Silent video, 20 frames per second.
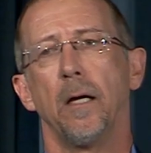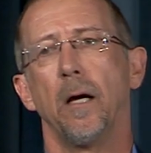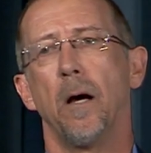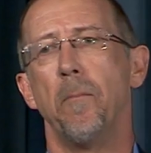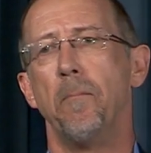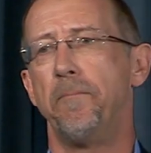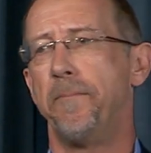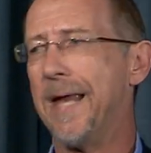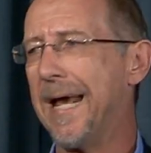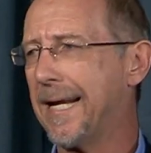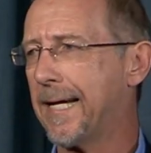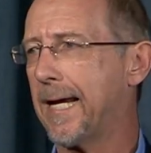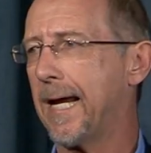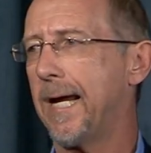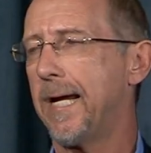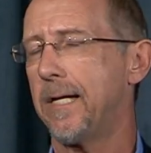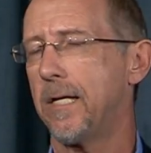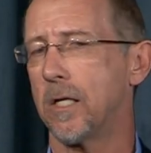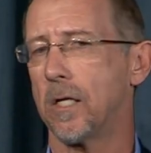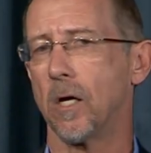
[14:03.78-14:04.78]
A
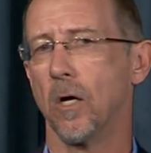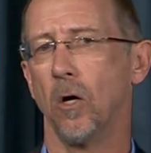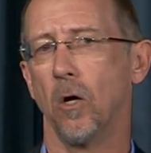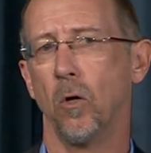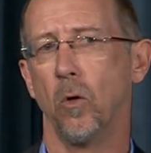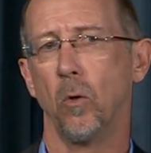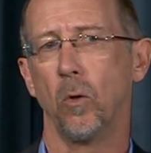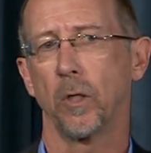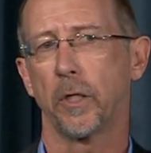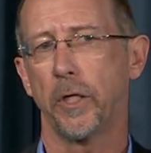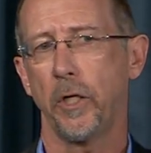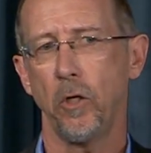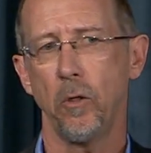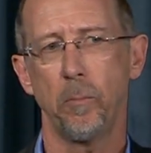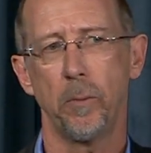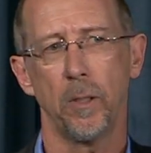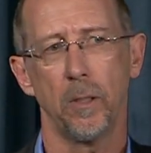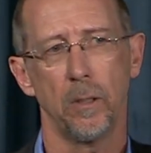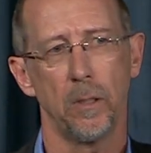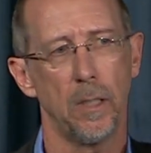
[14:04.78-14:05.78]
decade ago,
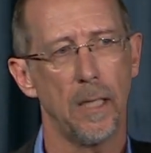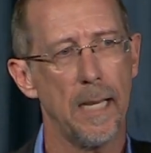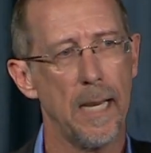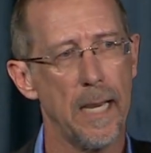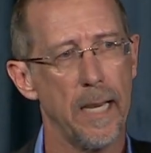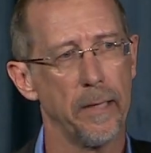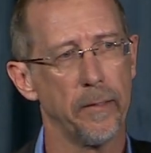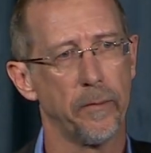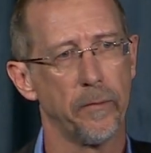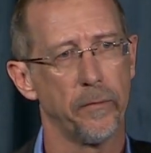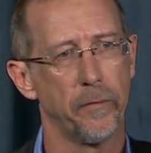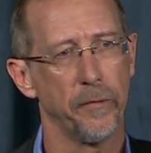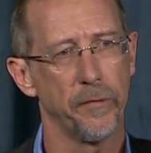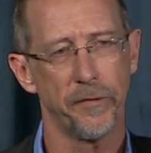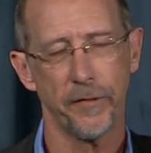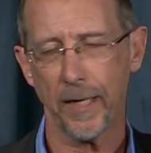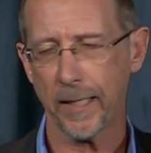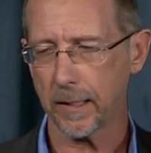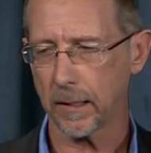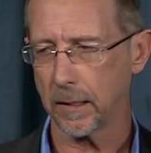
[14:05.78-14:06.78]
Cuba had the
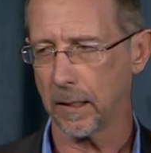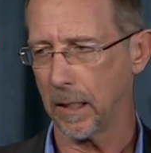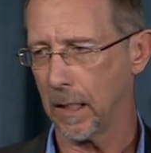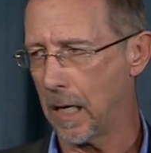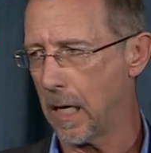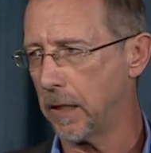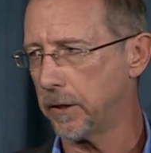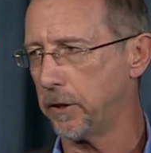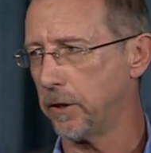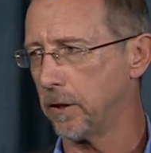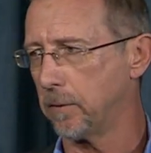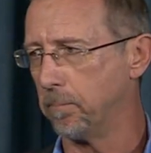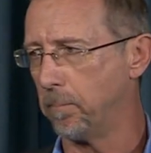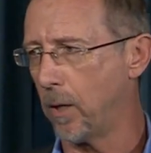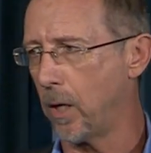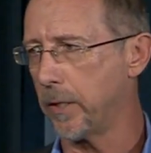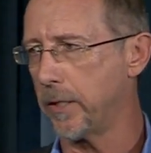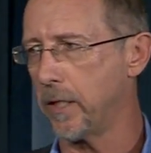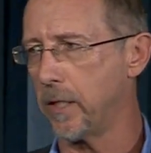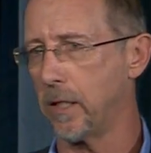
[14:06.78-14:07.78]
second largest
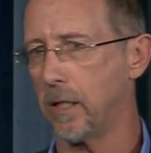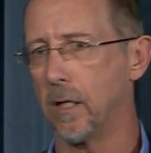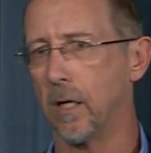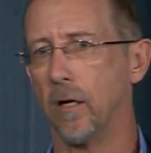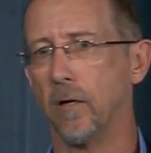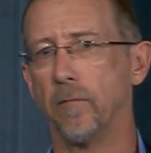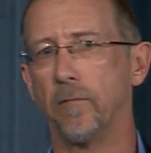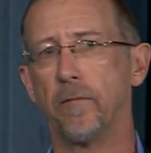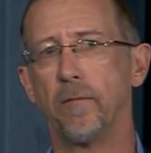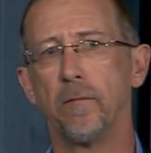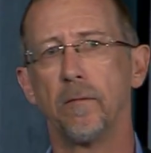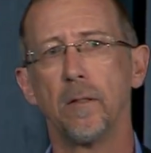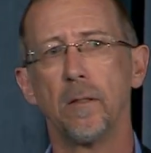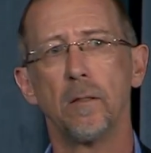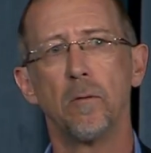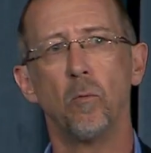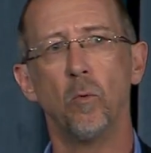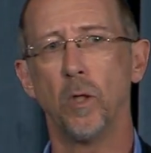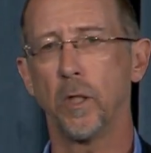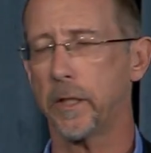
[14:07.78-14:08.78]
body of
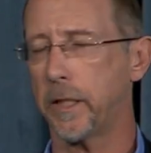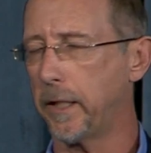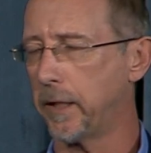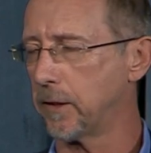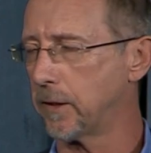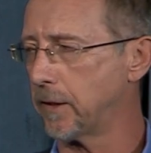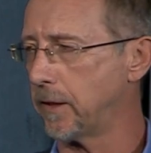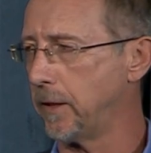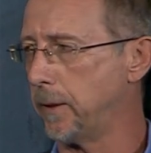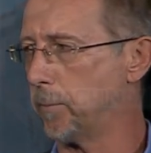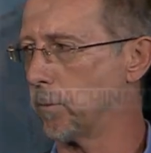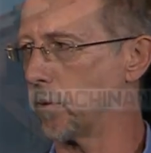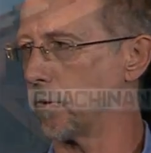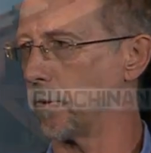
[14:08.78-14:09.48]
working steam